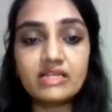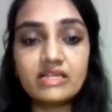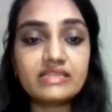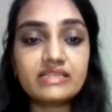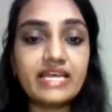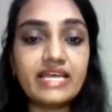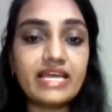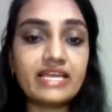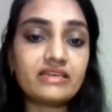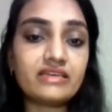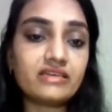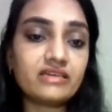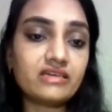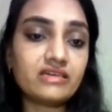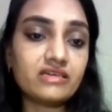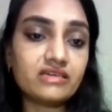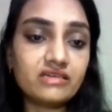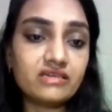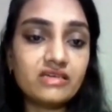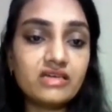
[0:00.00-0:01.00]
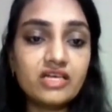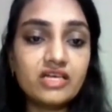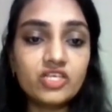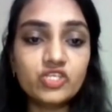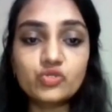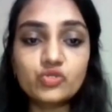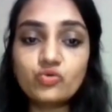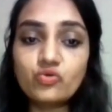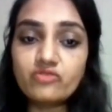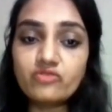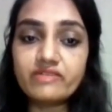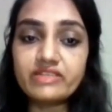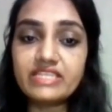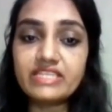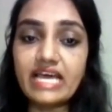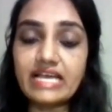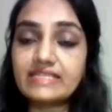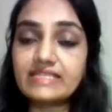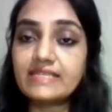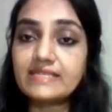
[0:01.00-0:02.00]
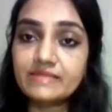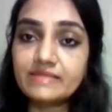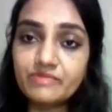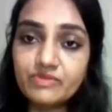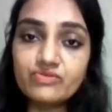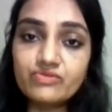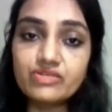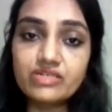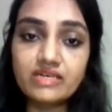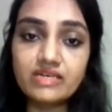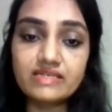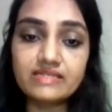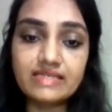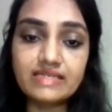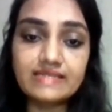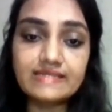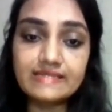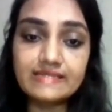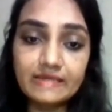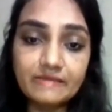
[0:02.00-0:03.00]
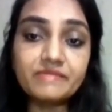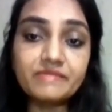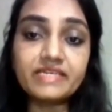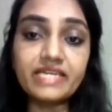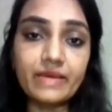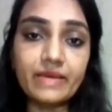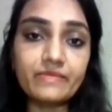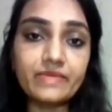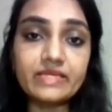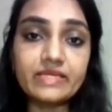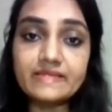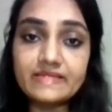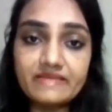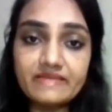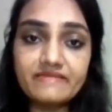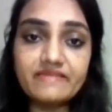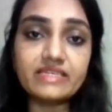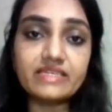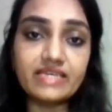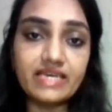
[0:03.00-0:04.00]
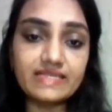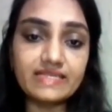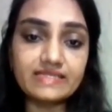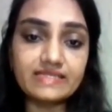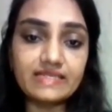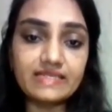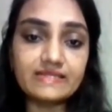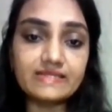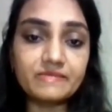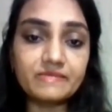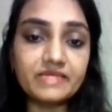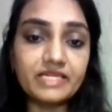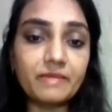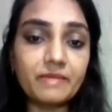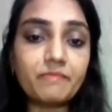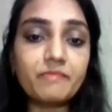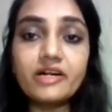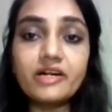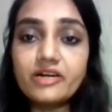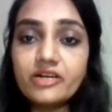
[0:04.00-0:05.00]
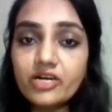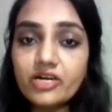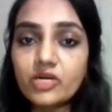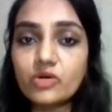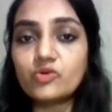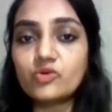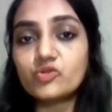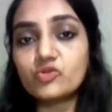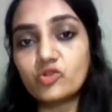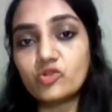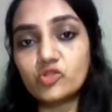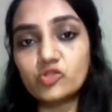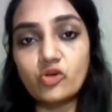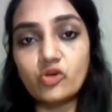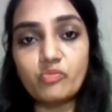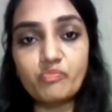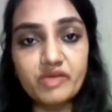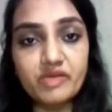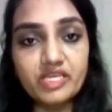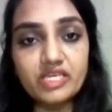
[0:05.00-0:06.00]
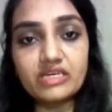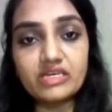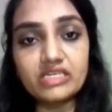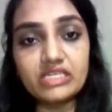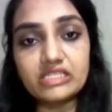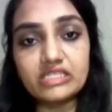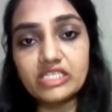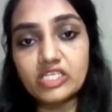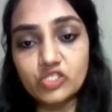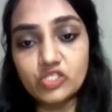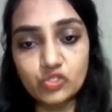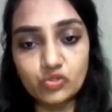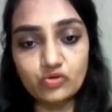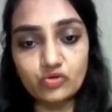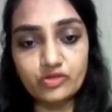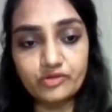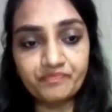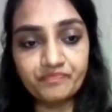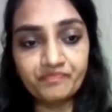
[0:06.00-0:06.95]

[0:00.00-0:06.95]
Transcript: then stool with the excess mucus, and sometime in severe cases, sometime blood clots also appear in the stool.